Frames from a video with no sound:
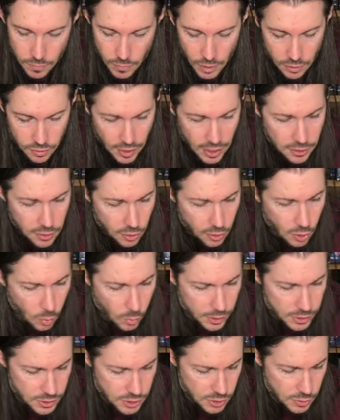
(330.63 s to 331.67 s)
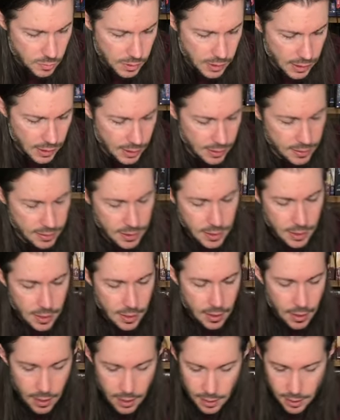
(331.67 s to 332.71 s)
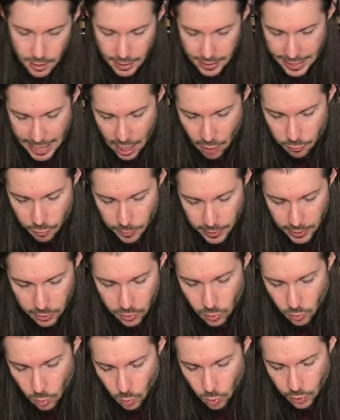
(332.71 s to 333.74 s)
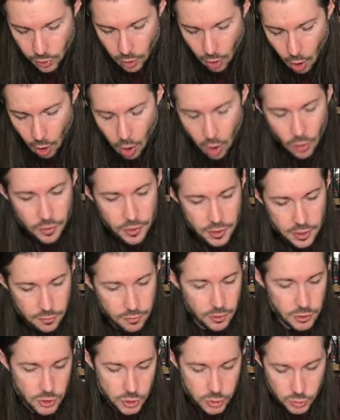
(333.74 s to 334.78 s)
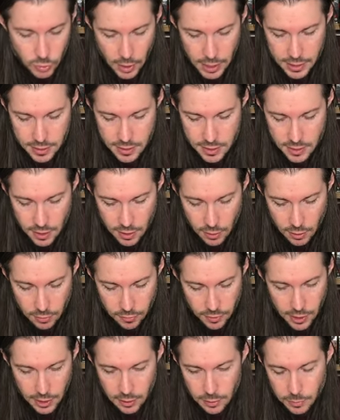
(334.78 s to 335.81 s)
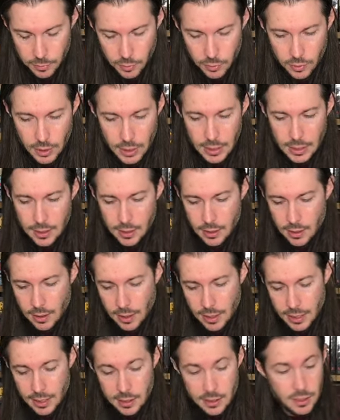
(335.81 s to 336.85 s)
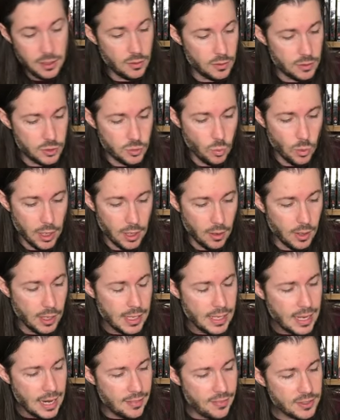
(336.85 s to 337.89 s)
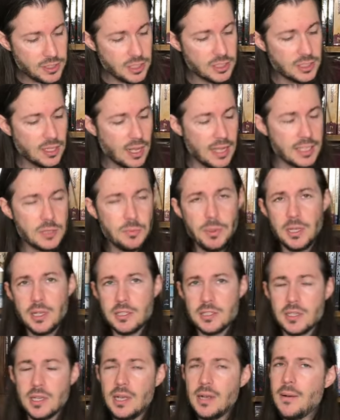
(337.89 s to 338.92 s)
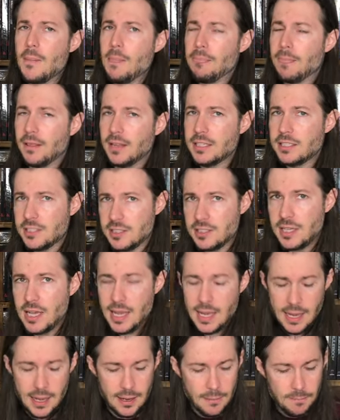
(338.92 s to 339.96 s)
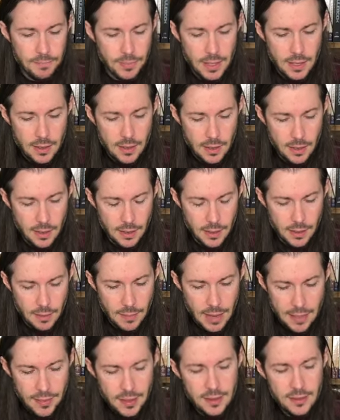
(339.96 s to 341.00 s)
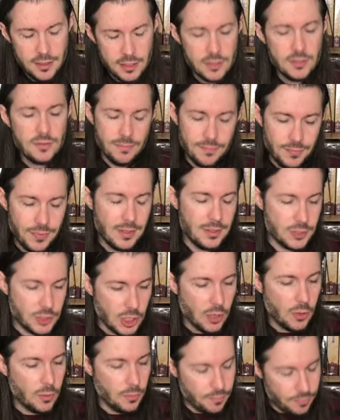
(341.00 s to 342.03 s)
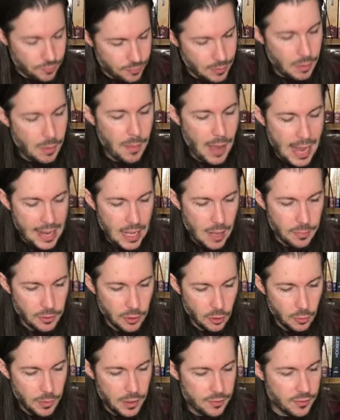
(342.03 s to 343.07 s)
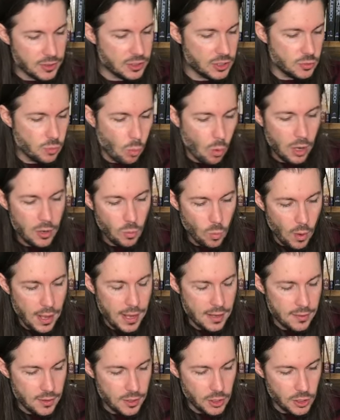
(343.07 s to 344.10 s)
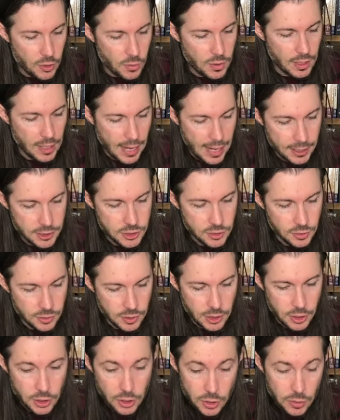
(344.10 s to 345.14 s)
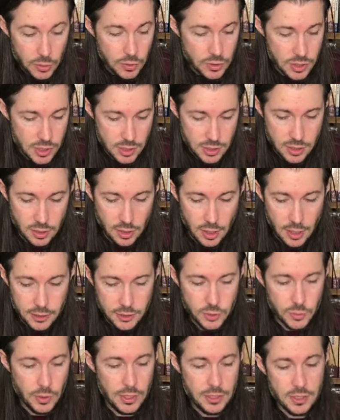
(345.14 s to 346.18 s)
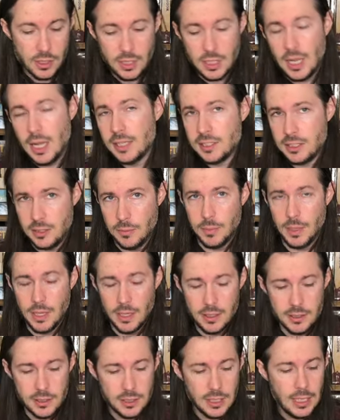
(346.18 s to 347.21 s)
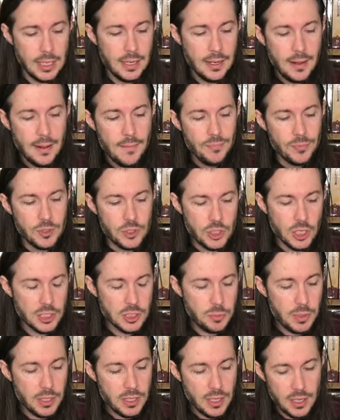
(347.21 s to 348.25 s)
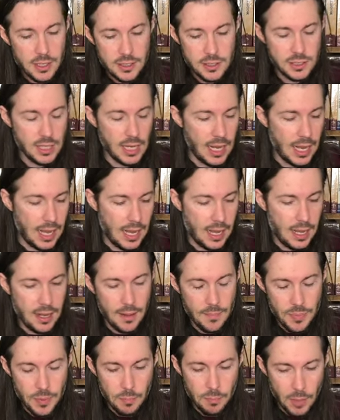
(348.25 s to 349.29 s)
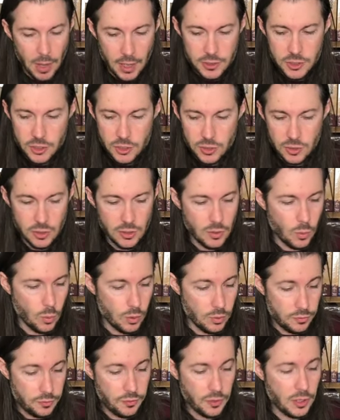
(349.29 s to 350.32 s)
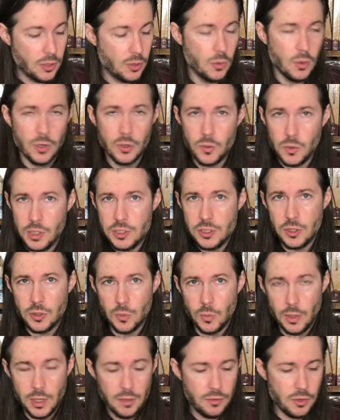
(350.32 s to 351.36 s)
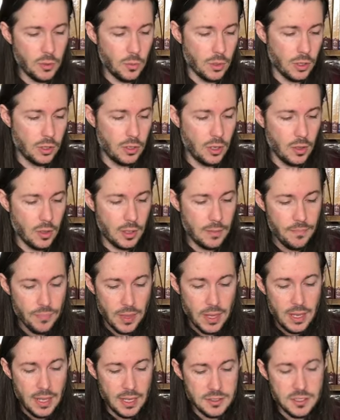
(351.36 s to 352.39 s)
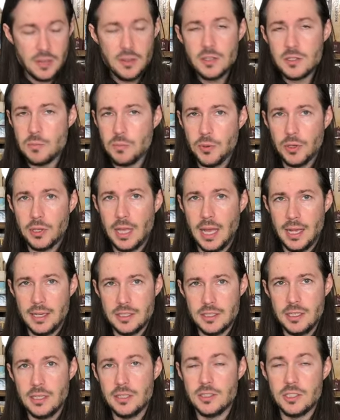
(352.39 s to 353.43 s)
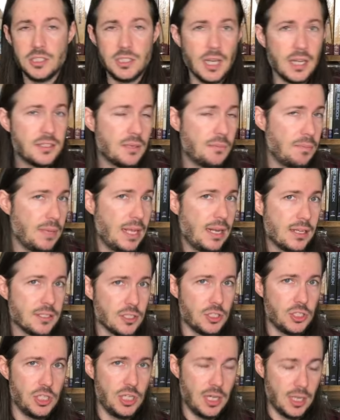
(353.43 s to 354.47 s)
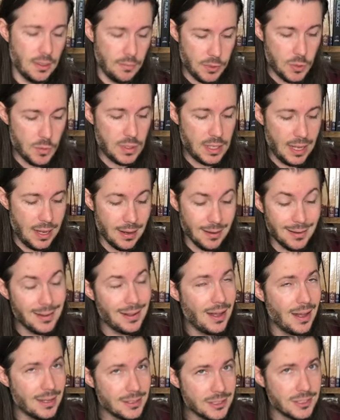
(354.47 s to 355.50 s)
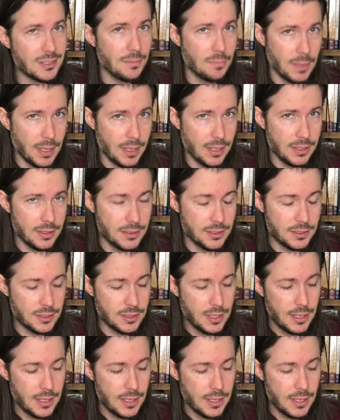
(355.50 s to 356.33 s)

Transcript: Then you're going to get uh, in alphabetical order all the different traits that are available uh, in here as well. And this is nice because let's say, um, and, and so let me back up a little bit. This is one way that you can actually use this glossary to customize. Just because a monster or a foe or a creature or whatever you want to call it is in this book as is, doesn't mean as a GM you can't customize